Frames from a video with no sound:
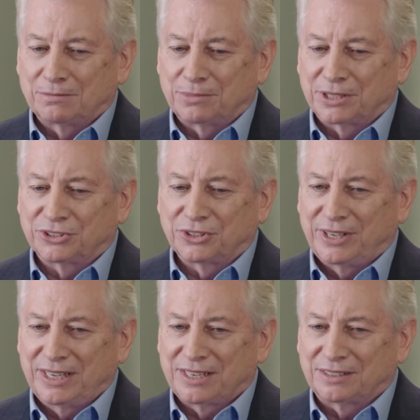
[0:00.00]
Because you
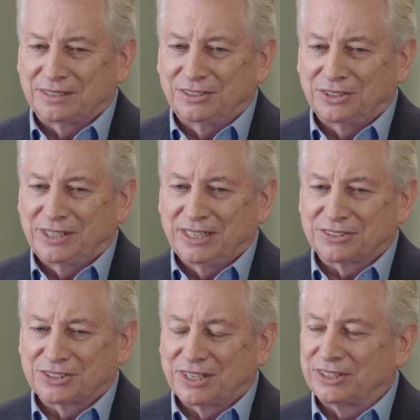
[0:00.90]

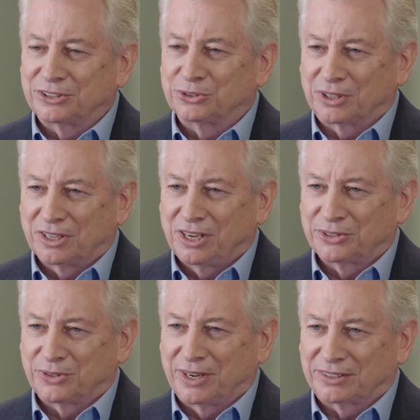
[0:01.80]
can't sign onto a
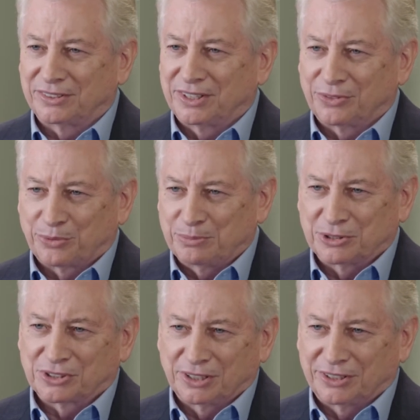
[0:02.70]
contract and then 3
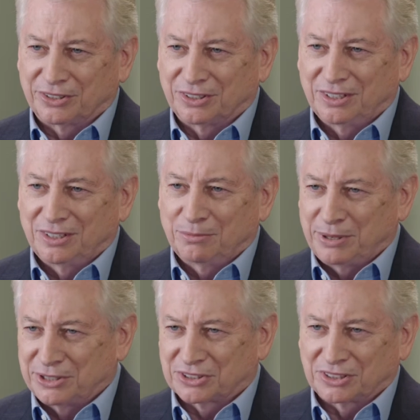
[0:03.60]
months later
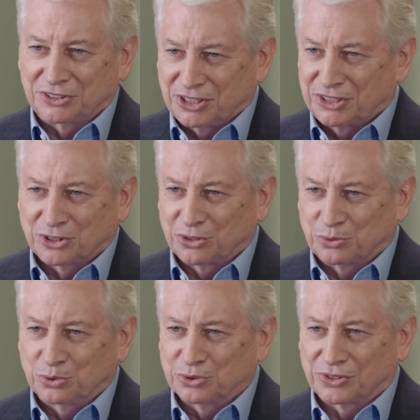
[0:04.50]
basically change all the
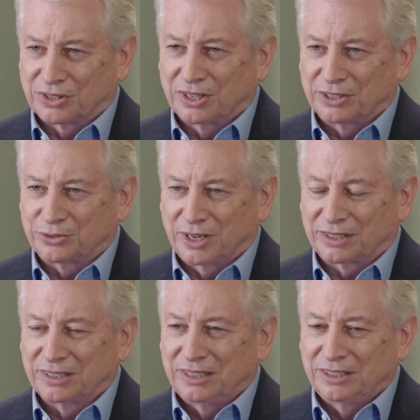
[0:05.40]
rules of the contract.
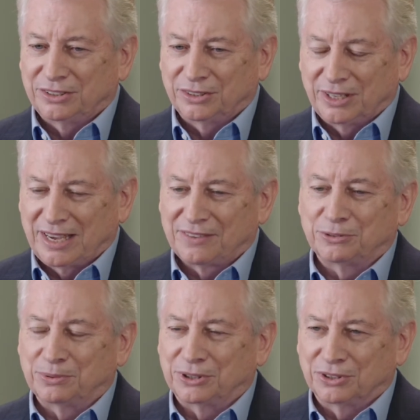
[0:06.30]
You have
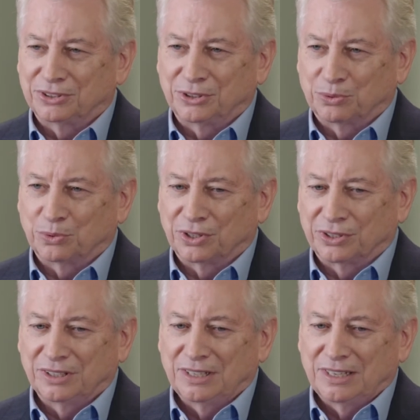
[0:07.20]
to be good to your
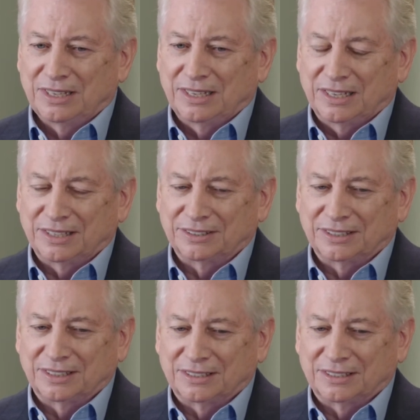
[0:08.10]
word. And